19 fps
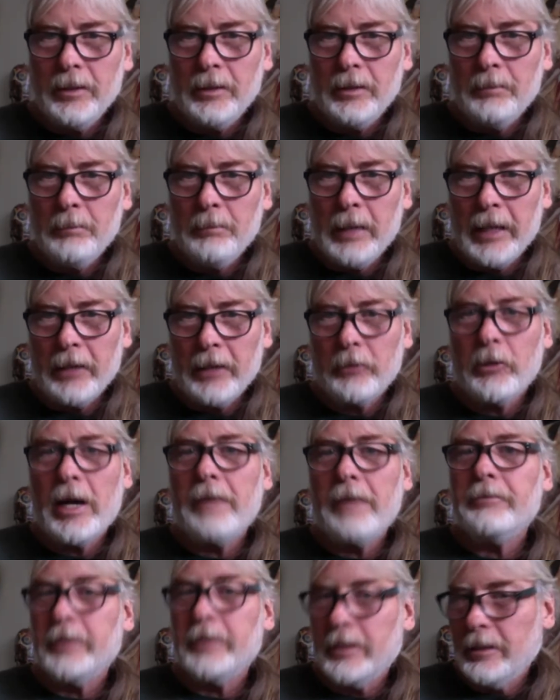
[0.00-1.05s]

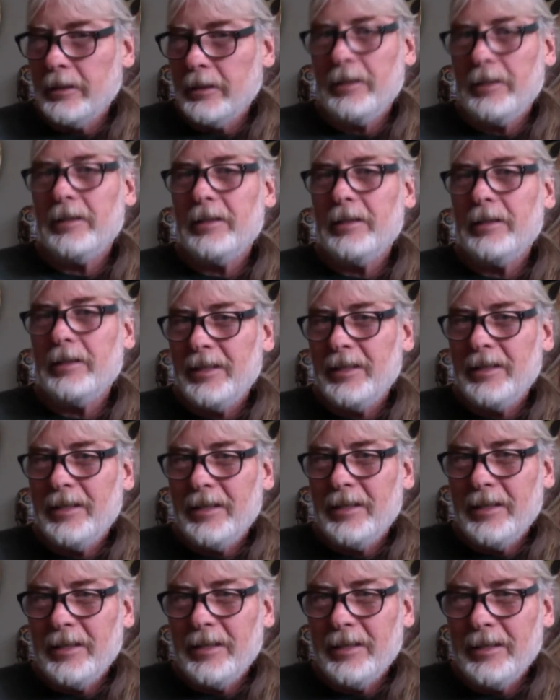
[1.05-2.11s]
biographically,
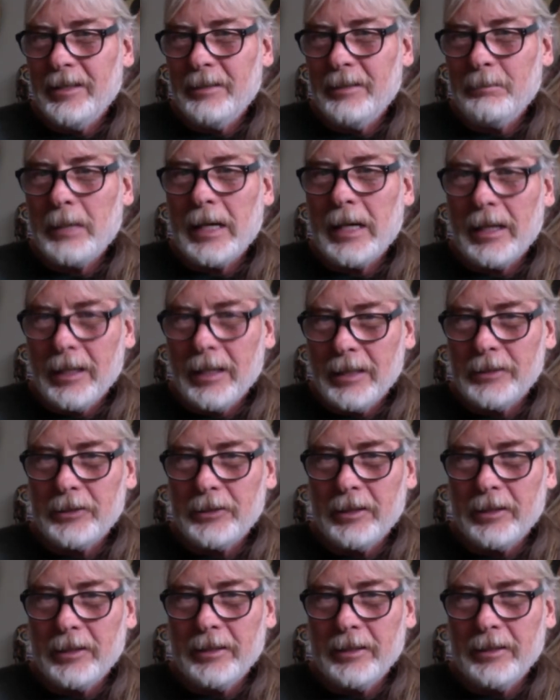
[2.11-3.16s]
uh,
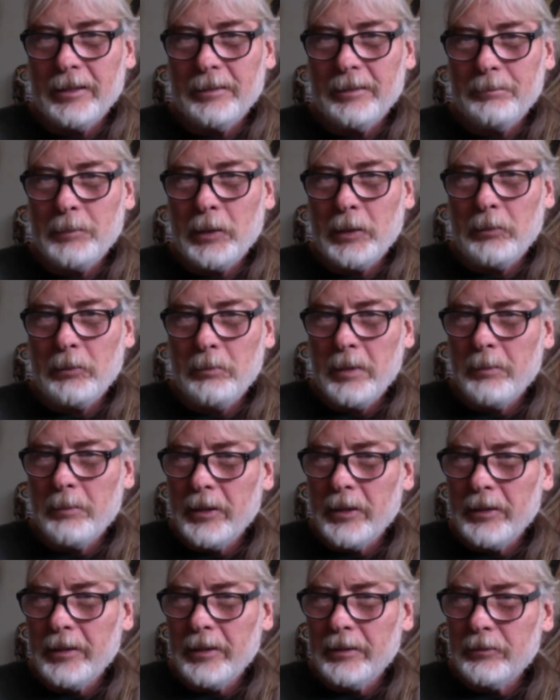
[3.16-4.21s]
biologically. Bone
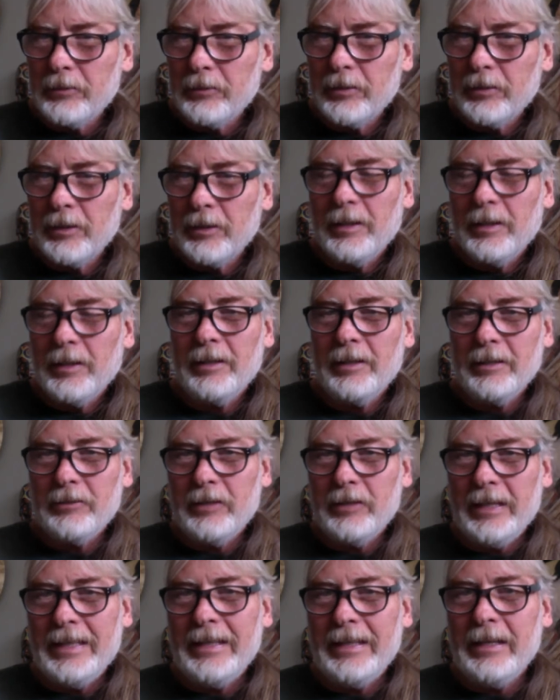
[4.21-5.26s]
memory that's, that's
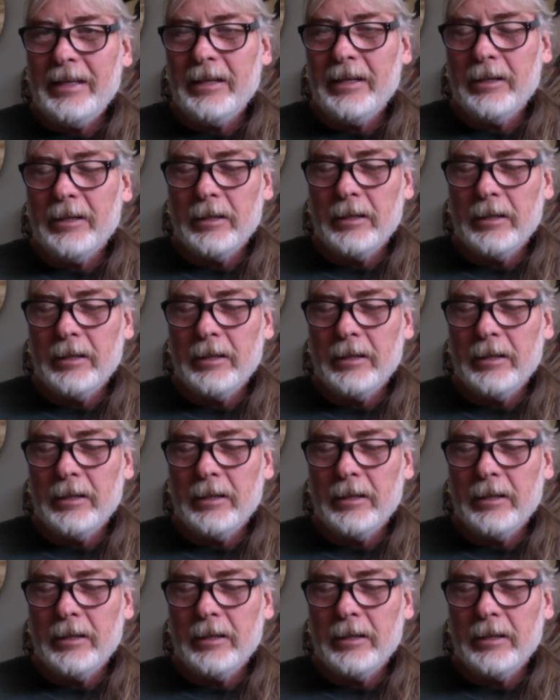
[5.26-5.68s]
in there,